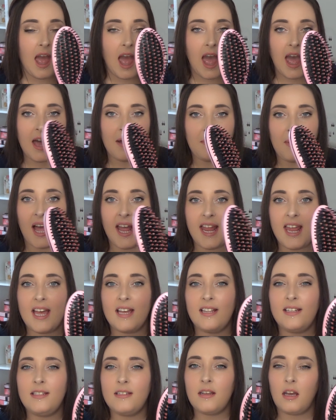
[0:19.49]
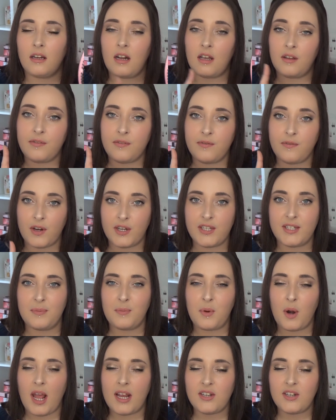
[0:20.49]
I had done a first
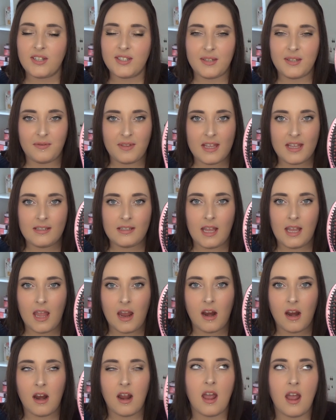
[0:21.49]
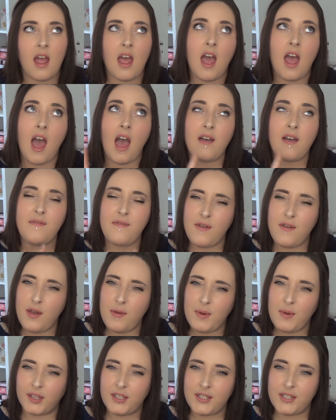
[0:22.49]
impressions of this here a
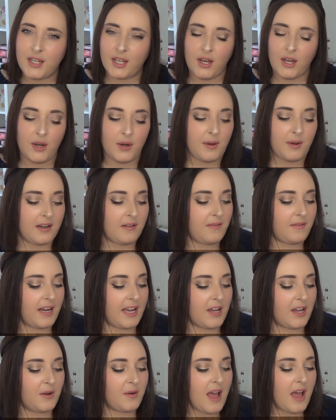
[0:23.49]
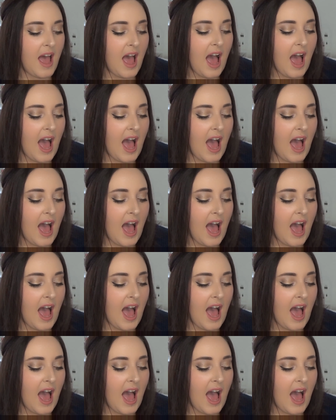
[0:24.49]
few months ago in a video,